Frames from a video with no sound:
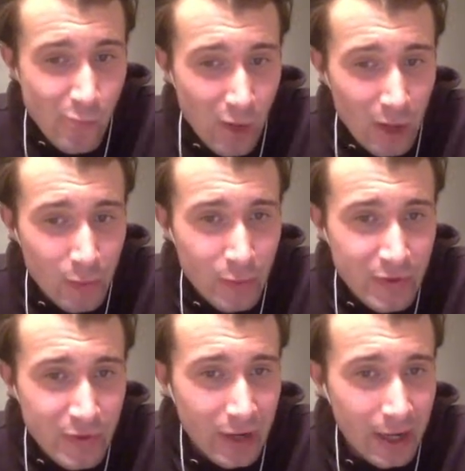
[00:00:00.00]
I
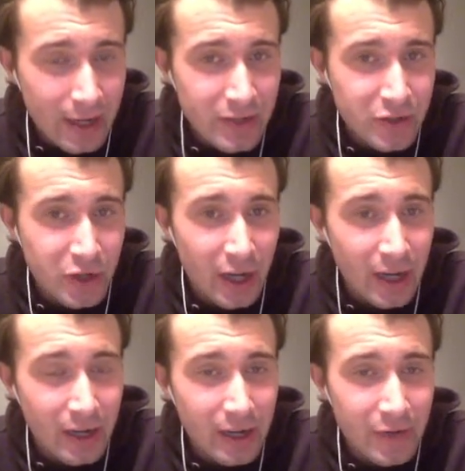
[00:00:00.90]
wouldn't say it's
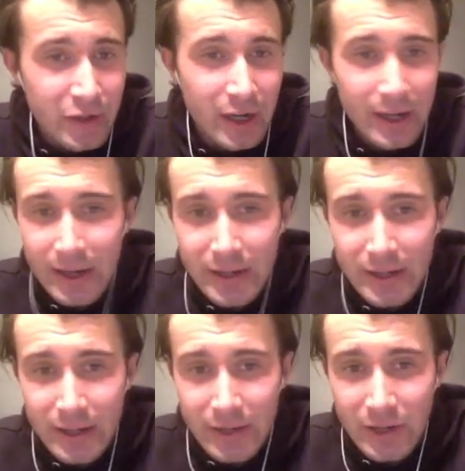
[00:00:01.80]
cheating if you get
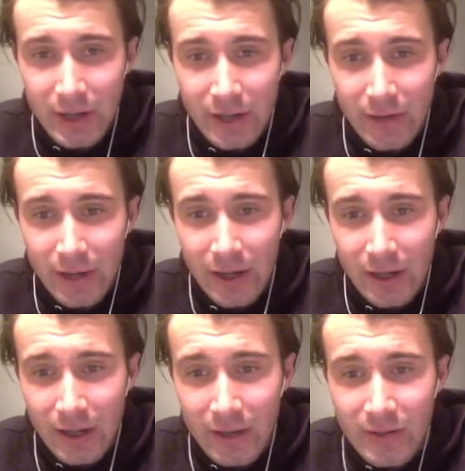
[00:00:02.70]
your
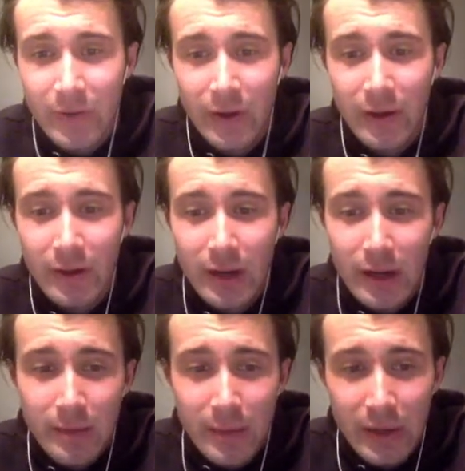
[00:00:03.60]
kids to vote,
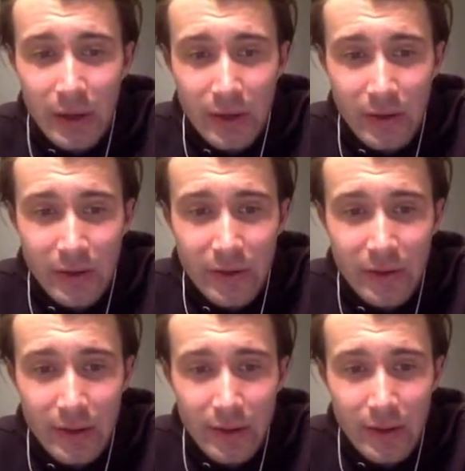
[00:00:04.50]
because
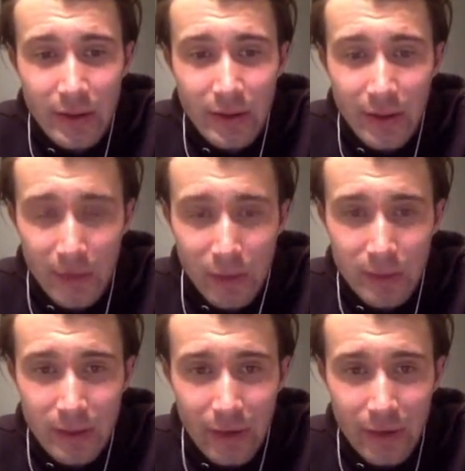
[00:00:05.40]
they'll
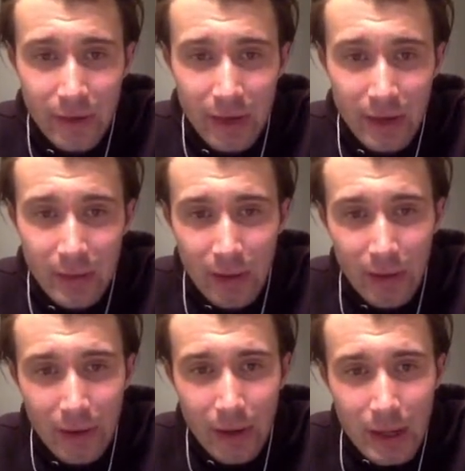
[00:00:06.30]
probably vote for
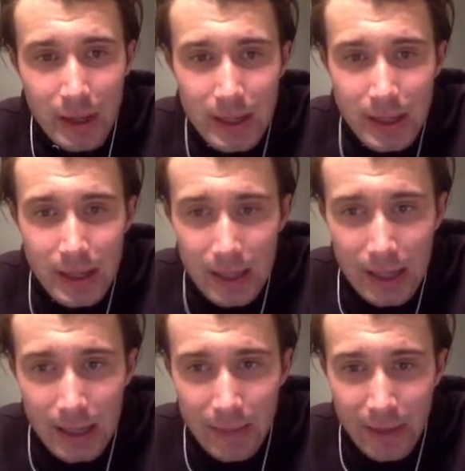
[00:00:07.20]
Unpro
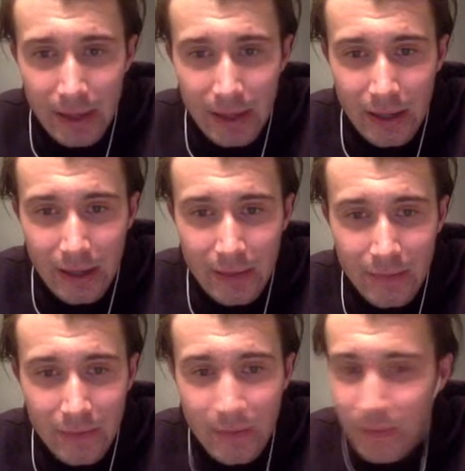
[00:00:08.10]
in a
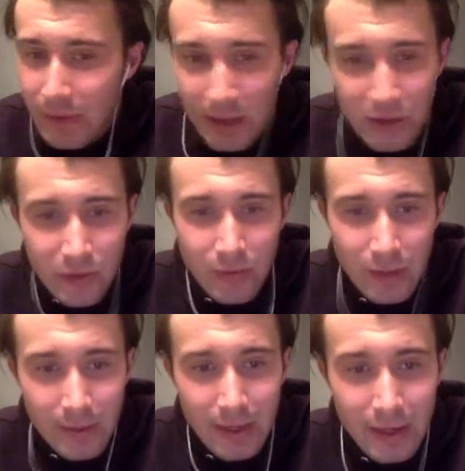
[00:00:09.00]

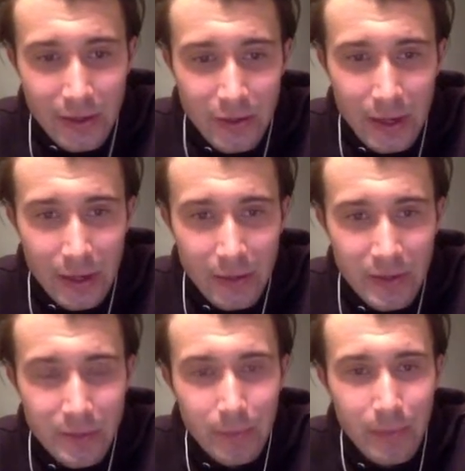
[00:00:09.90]
extremely traitorous,
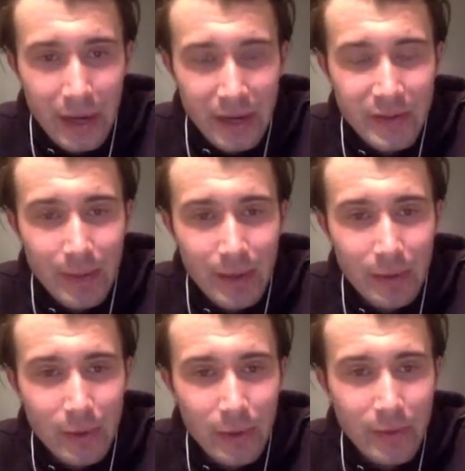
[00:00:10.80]
backstabbing
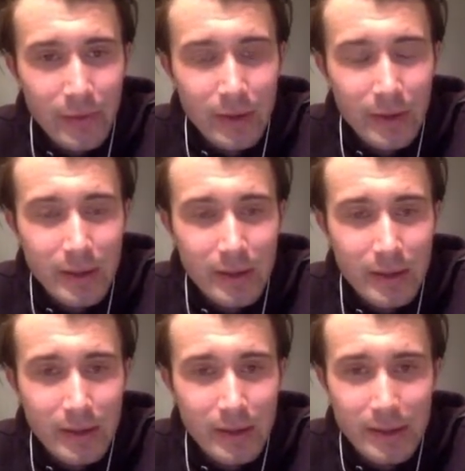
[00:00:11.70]
move.
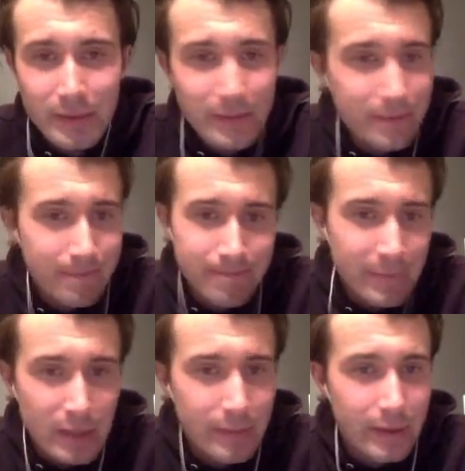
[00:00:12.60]

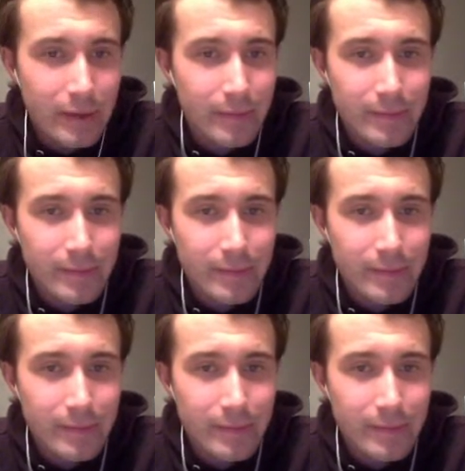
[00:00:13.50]
You know.